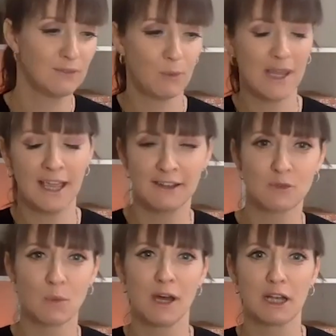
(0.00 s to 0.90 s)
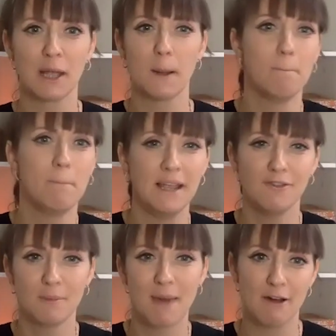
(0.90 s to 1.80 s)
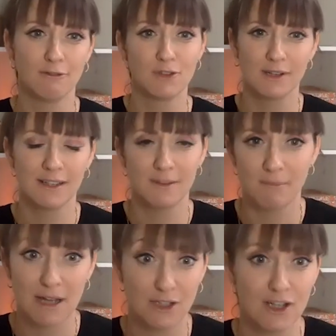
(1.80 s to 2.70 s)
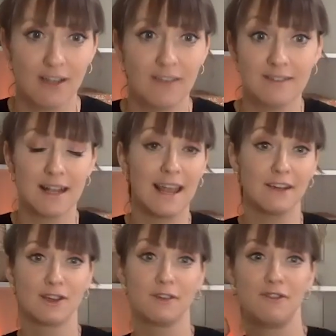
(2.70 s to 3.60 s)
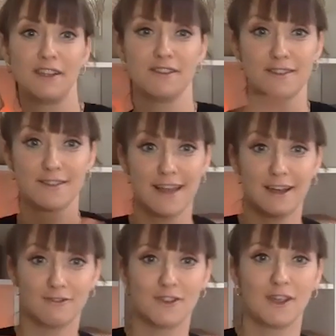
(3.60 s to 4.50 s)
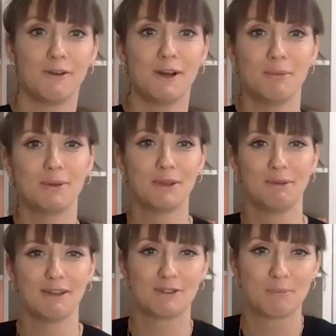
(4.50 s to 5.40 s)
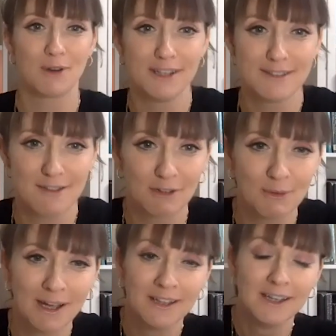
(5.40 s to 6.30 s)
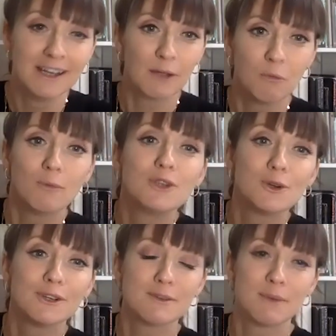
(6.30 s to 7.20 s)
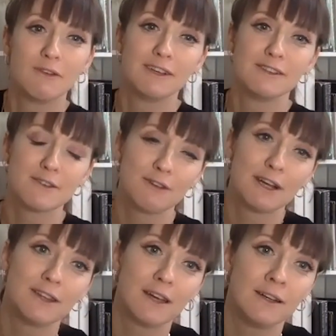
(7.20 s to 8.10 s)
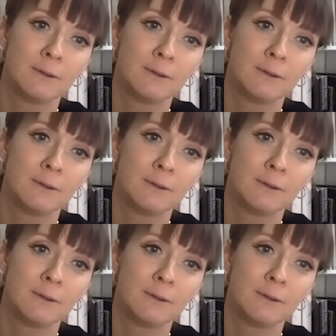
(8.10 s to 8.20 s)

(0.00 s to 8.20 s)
We hear this word like beef a boundary and imagine like these electric fences that have to go up that we have to prize everywhere. Like, what was your experience around that?